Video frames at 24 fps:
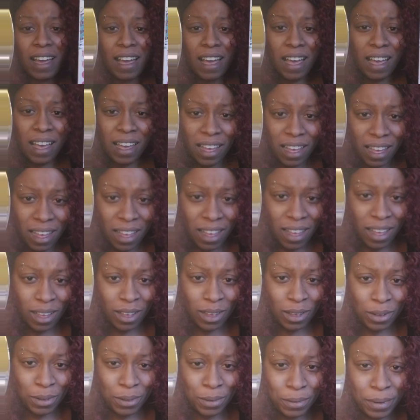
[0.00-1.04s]

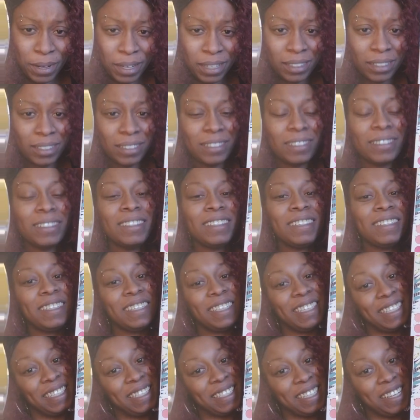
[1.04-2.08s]
Uh-oh.
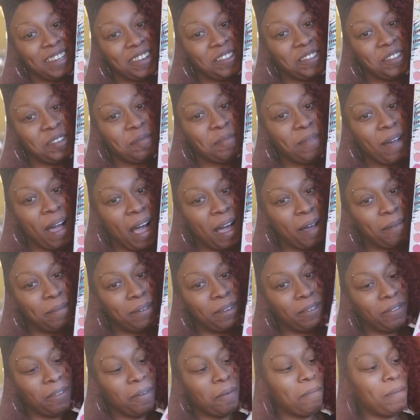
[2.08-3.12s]
It's on and
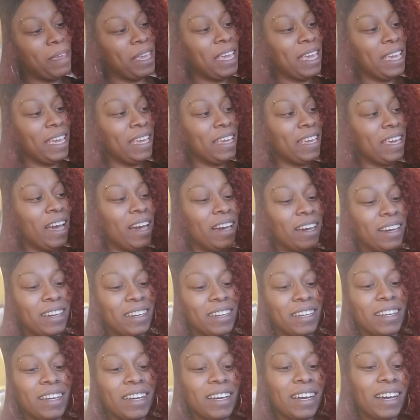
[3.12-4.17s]
popping for me.
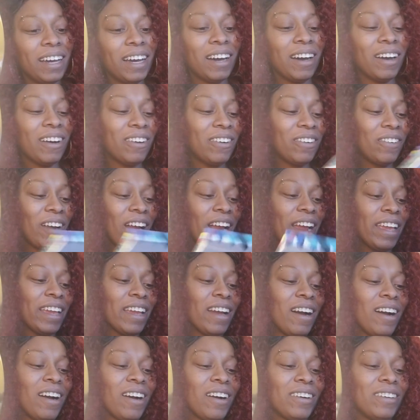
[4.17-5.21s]
Alright,
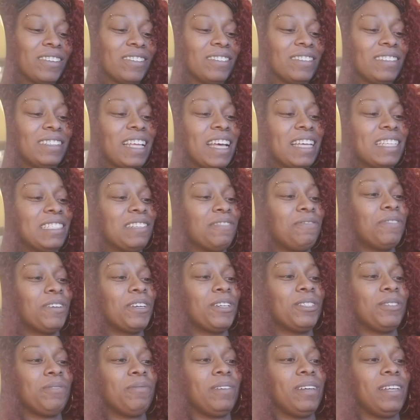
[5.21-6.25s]
y'all. That's the
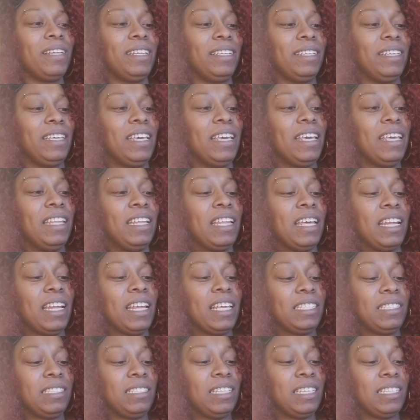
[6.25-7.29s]
first one. Now,
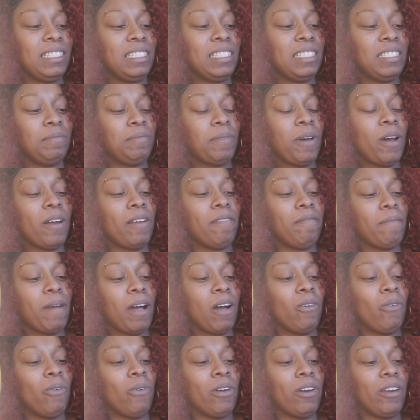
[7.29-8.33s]
this is part of my
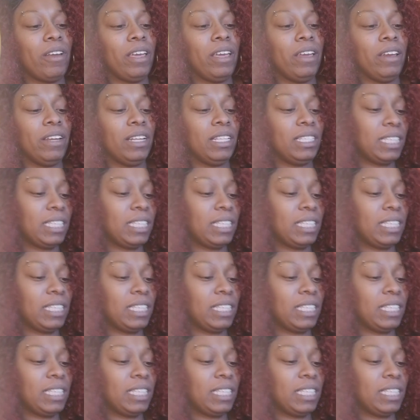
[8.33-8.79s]
order here to